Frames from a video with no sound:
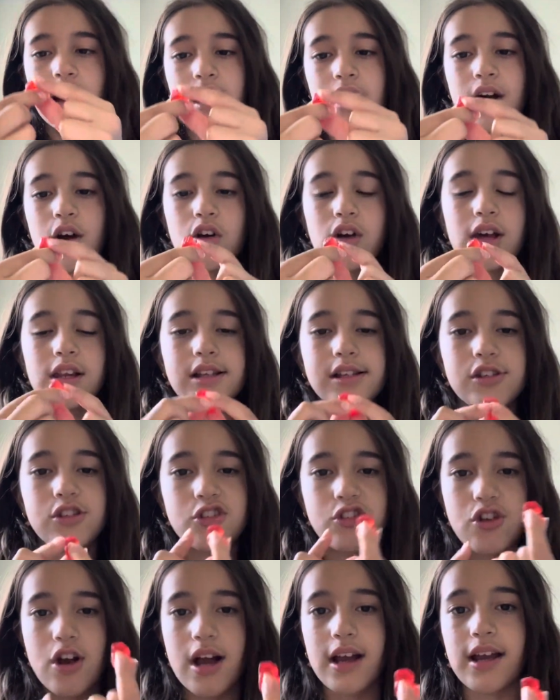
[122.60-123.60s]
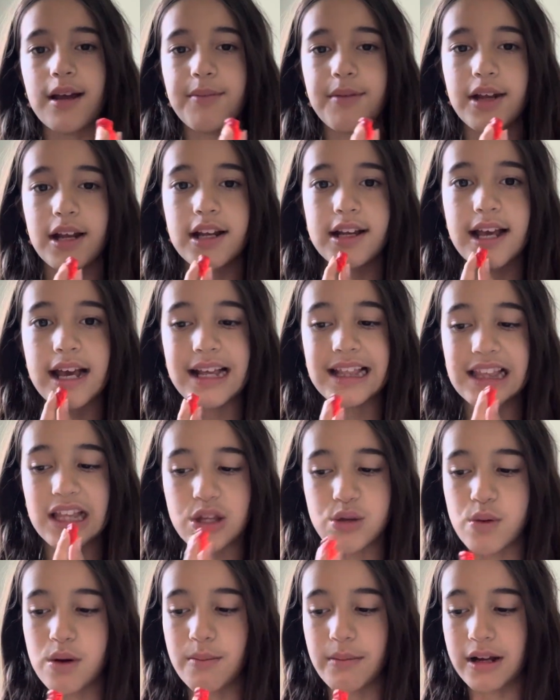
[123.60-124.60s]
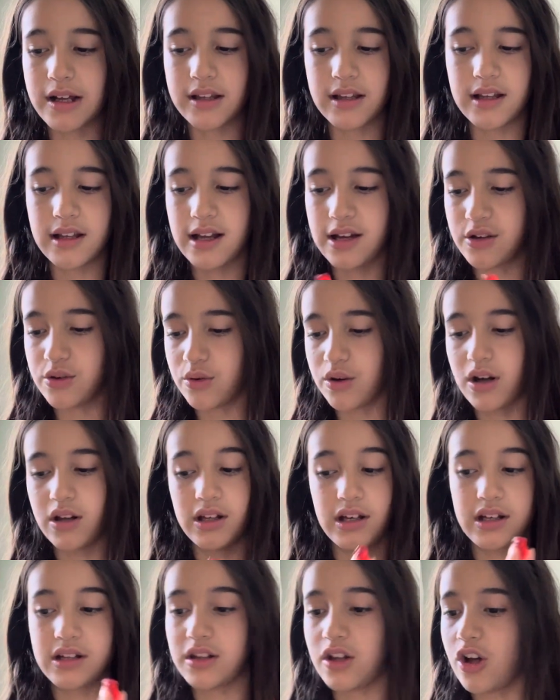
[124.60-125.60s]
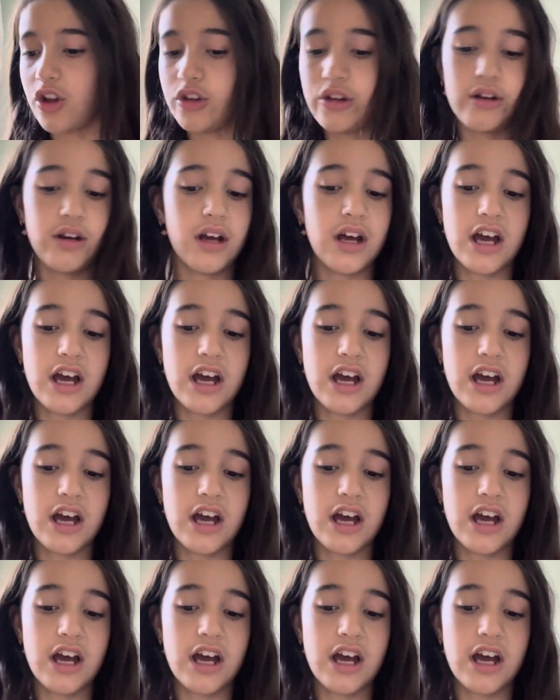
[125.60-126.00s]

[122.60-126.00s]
Okay, let's try. I'm gonna take this one because I do not like the other.